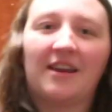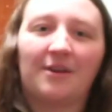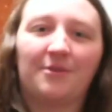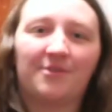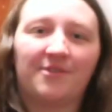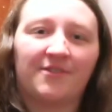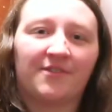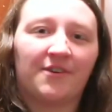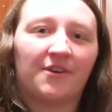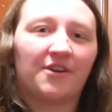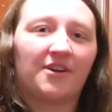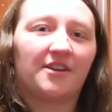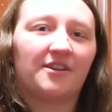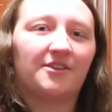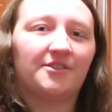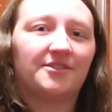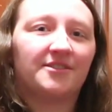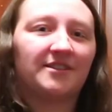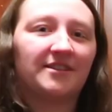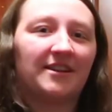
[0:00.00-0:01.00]
I was very
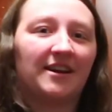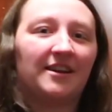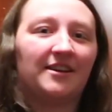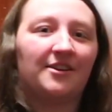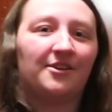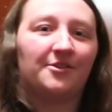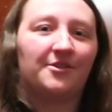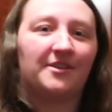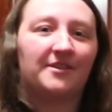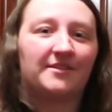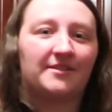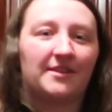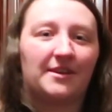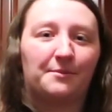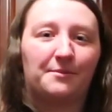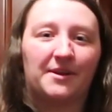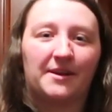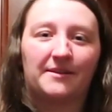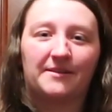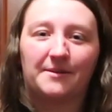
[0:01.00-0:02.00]
close, and I know this
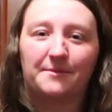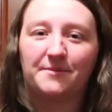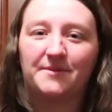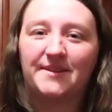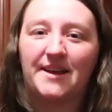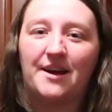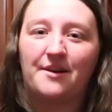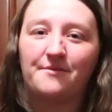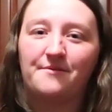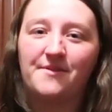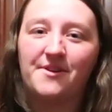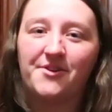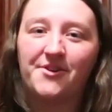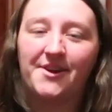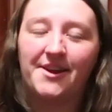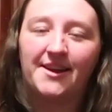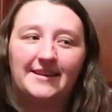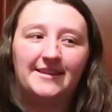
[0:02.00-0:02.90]
thing picks up sound very